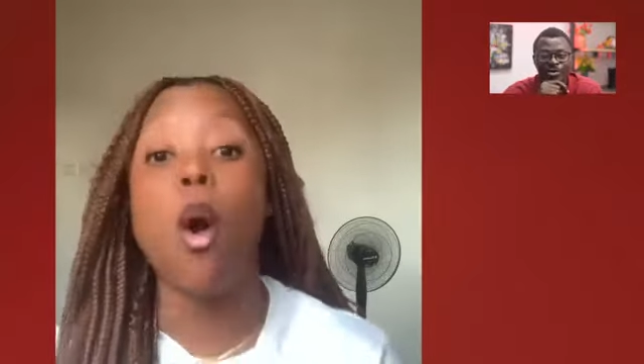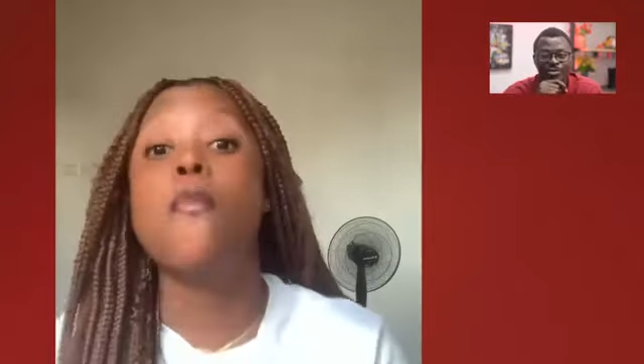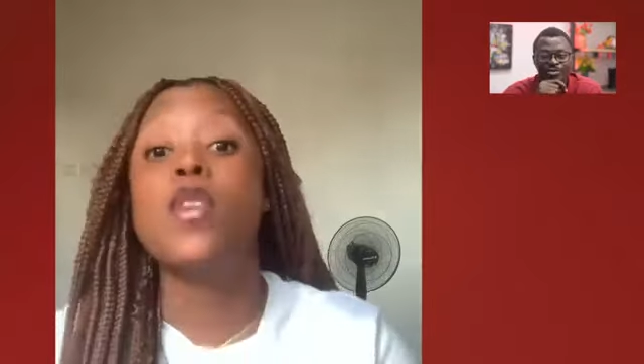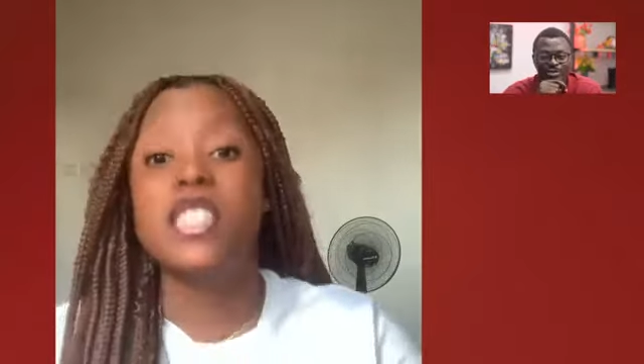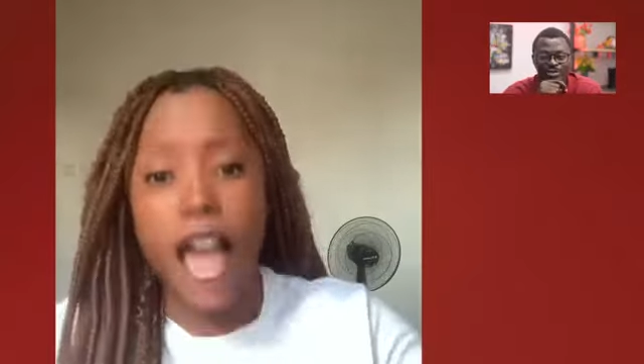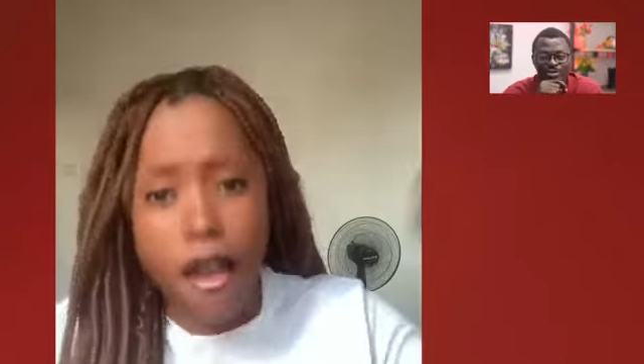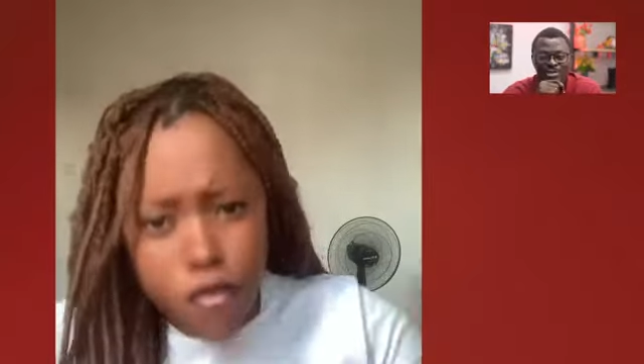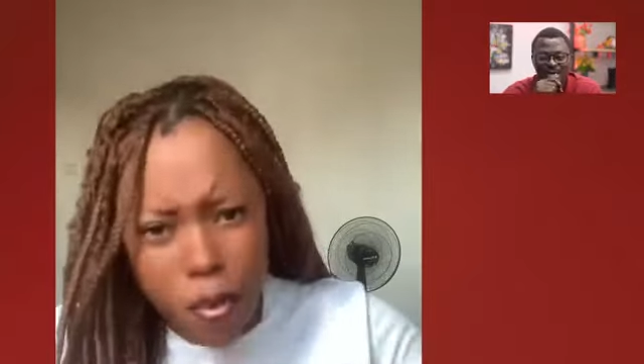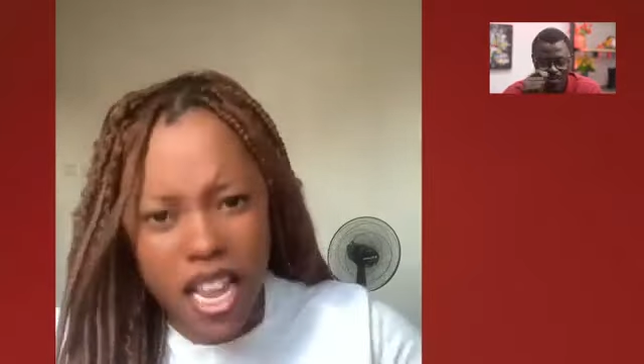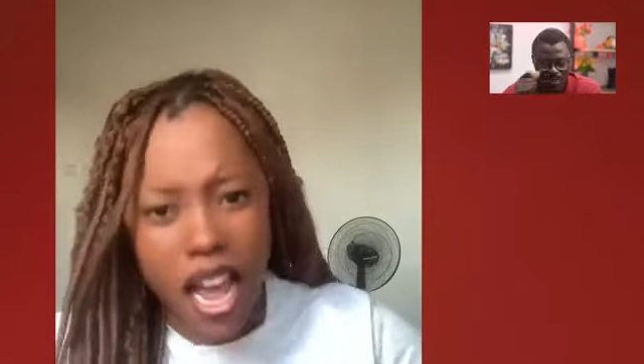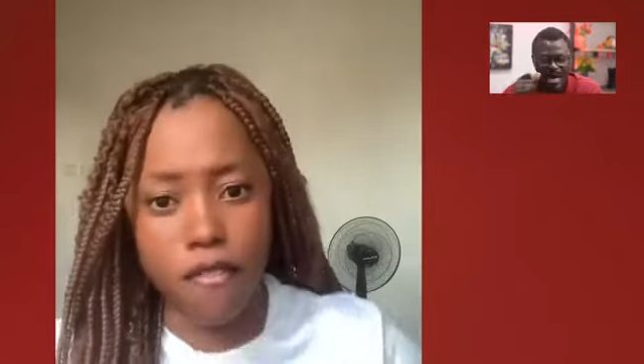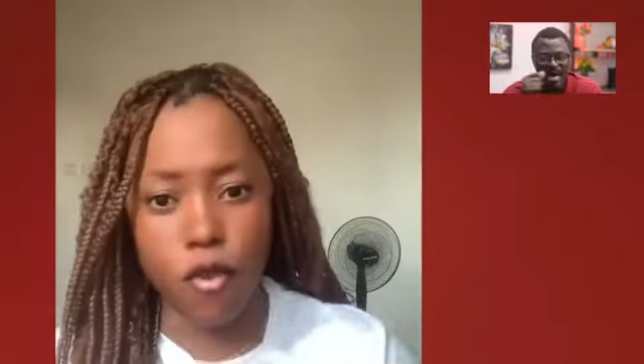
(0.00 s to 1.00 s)
almost
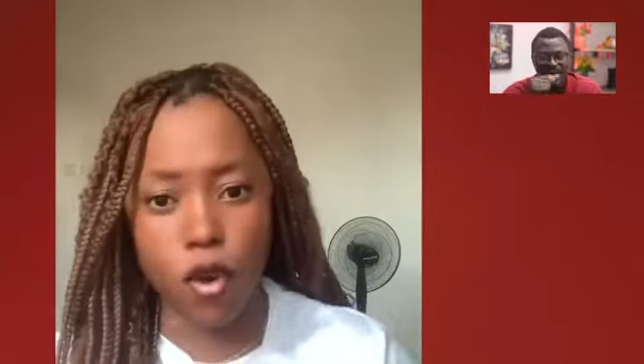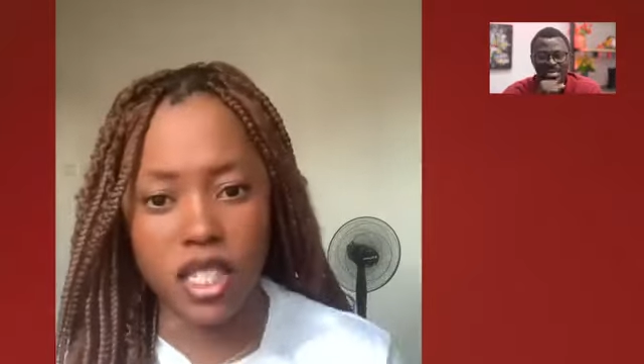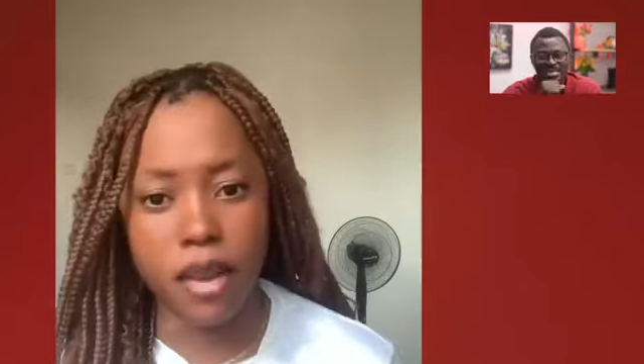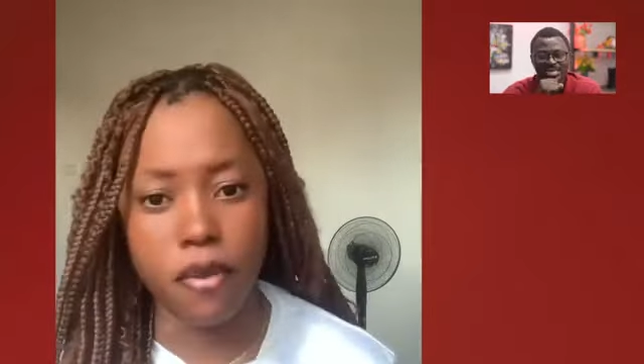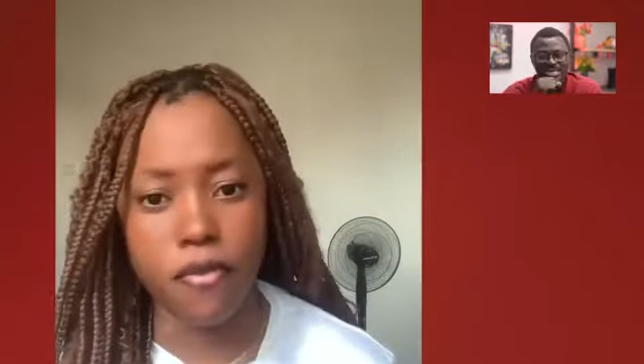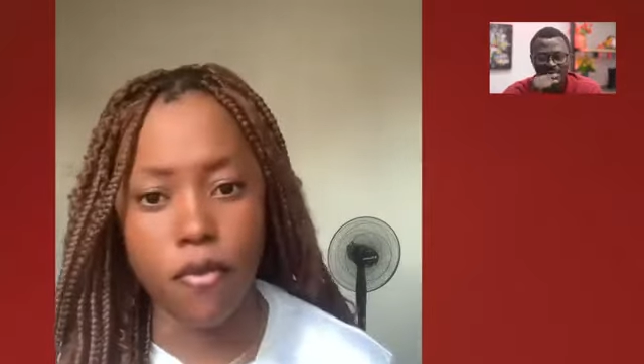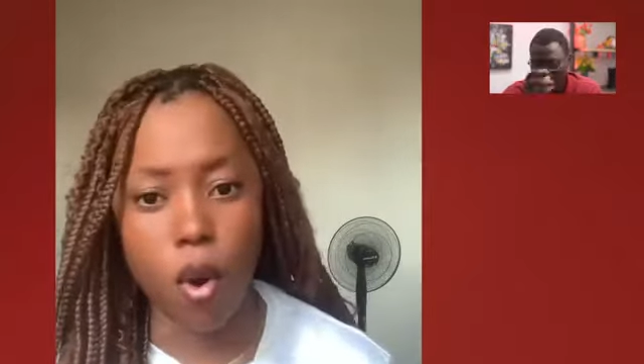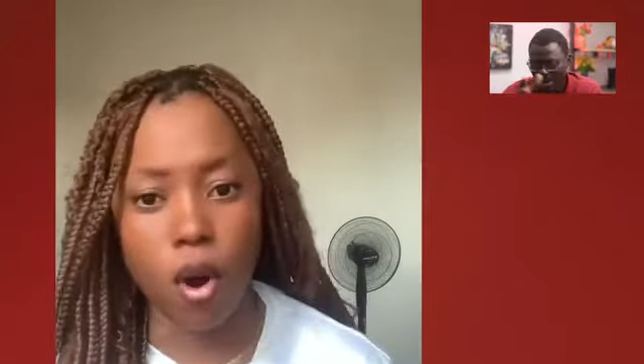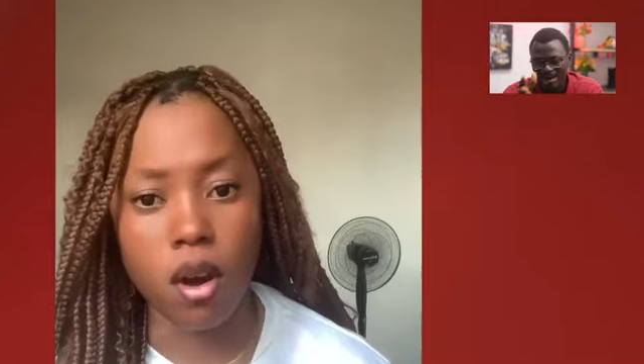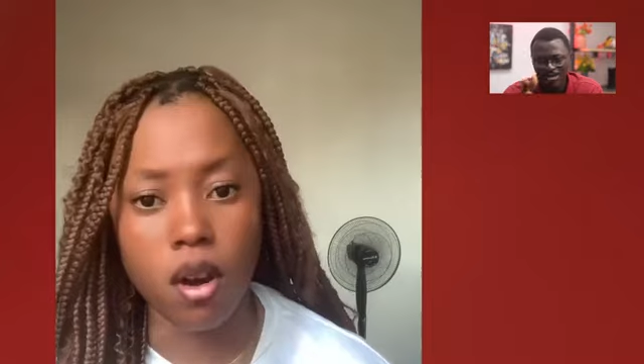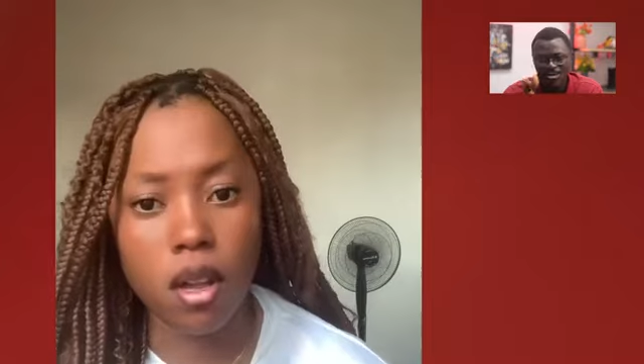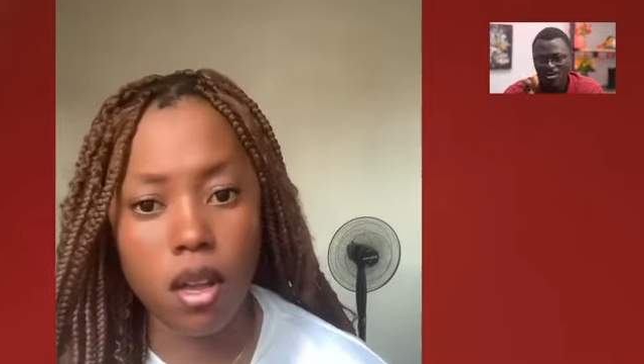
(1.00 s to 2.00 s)
everybody have voted
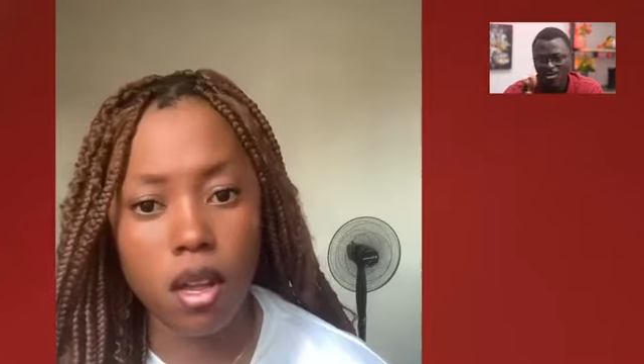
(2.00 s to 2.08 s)
before.